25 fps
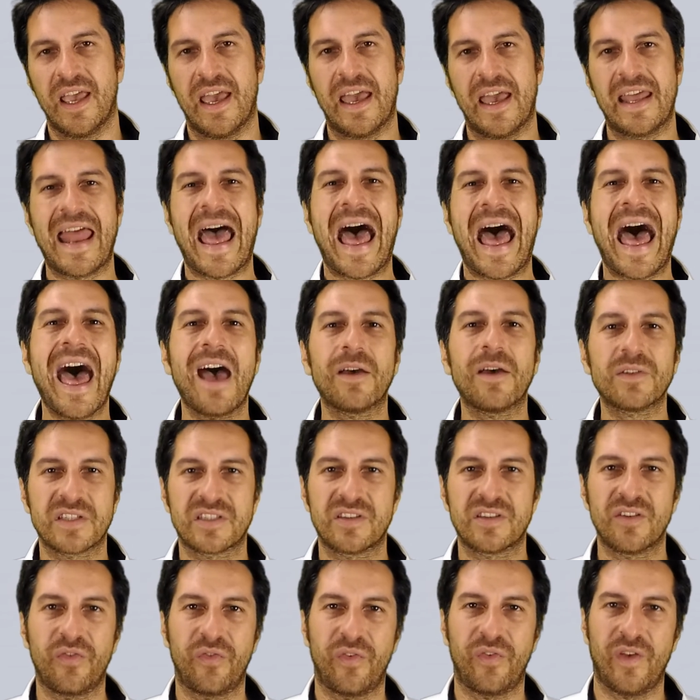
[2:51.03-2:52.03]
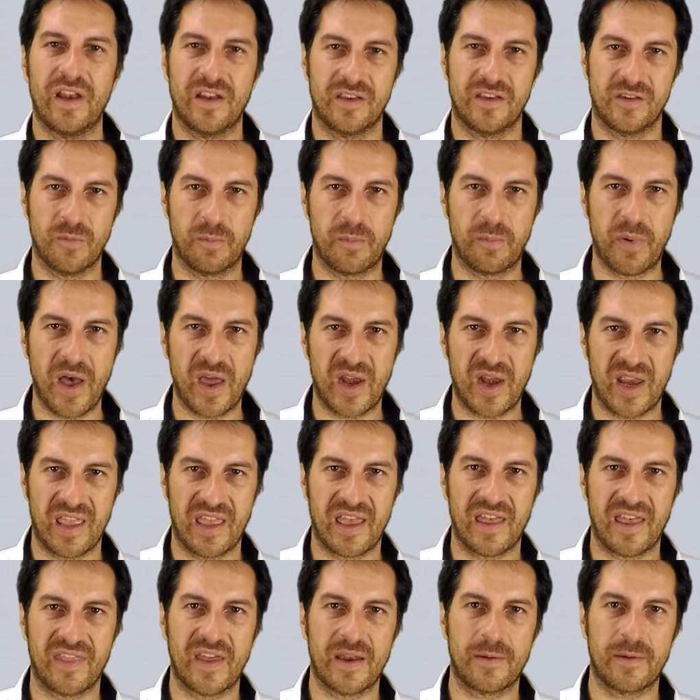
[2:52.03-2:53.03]
And how did you feel in your body
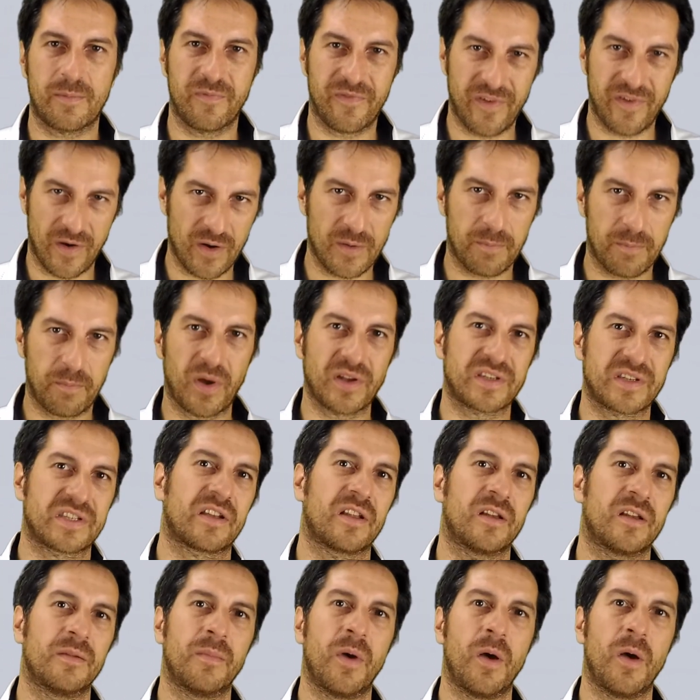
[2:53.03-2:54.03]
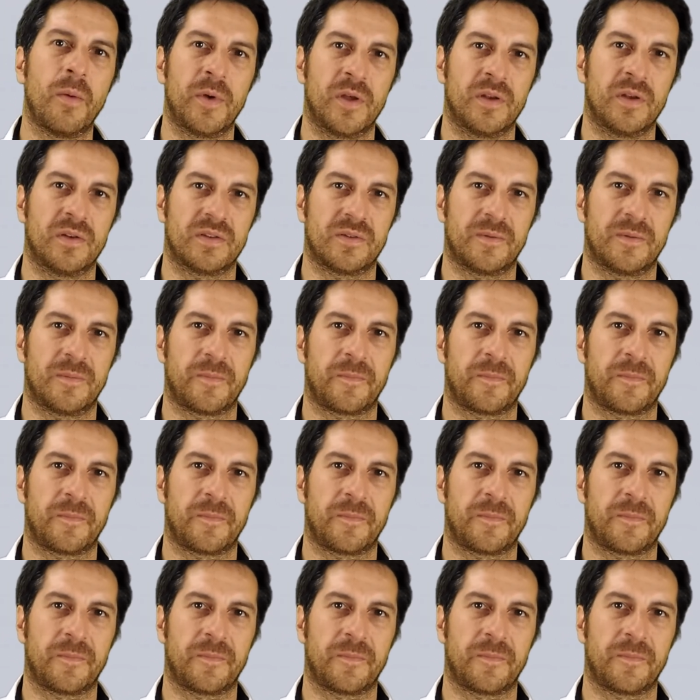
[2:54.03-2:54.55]
at that very particular moment?